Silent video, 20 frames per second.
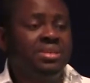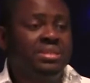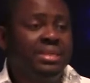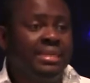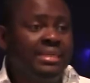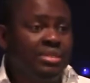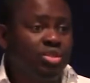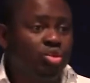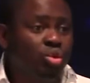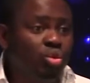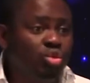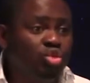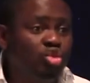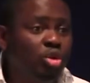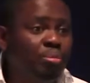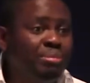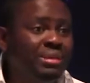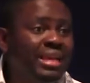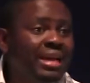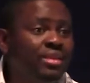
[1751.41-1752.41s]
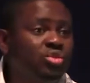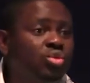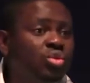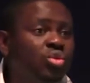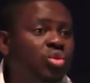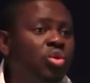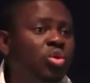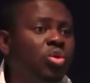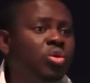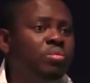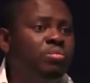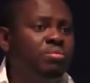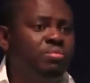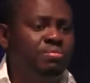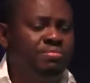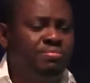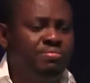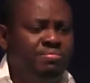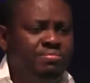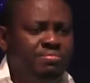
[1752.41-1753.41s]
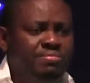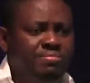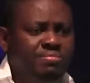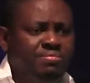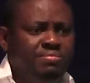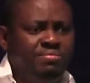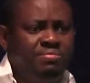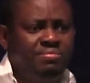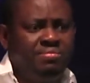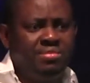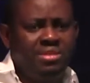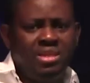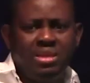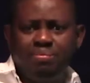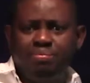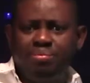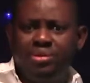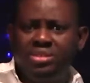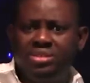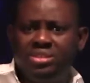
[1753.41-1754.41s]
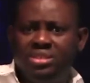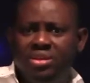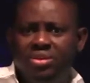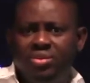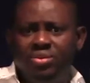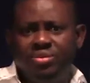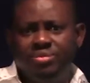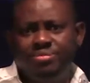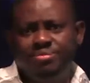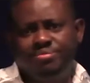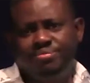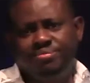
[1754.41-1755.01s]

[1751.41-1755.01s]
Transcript: then the solution began to come. Praise the Lord.